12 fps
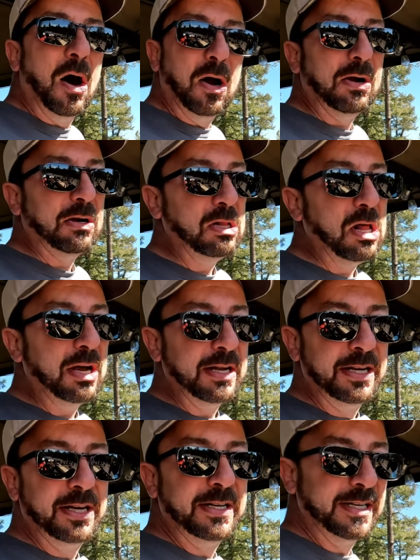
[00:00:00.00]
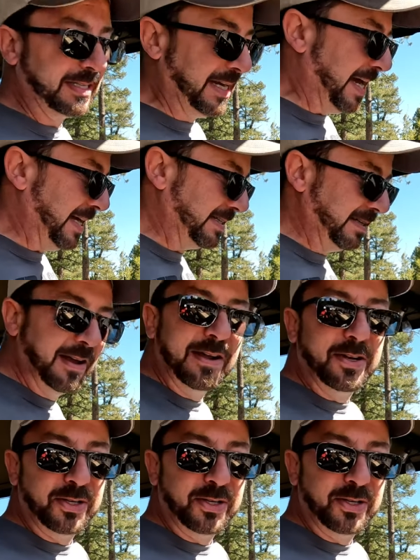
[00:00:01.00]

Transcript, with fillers: heart-clogging goodness, guys.